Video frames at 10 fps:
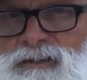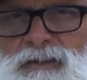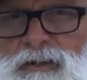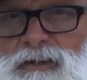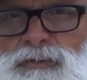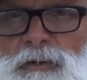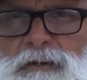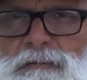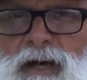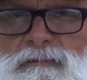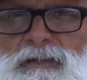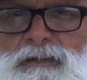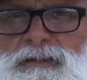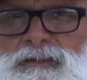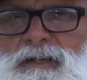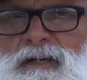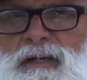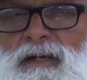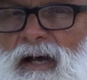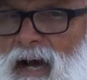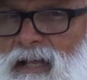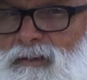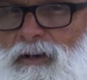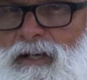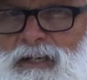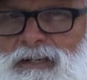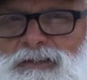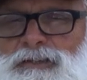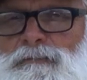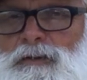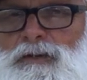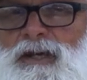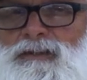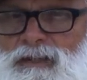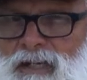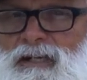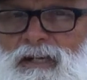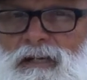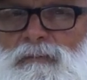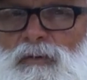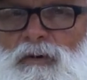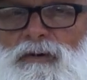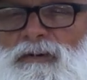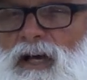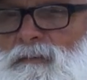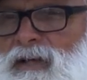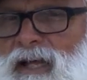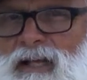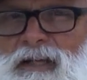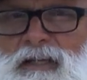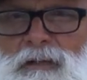started in 25 years. I thought it needed just a few things. It needed more. I mean, they cleaned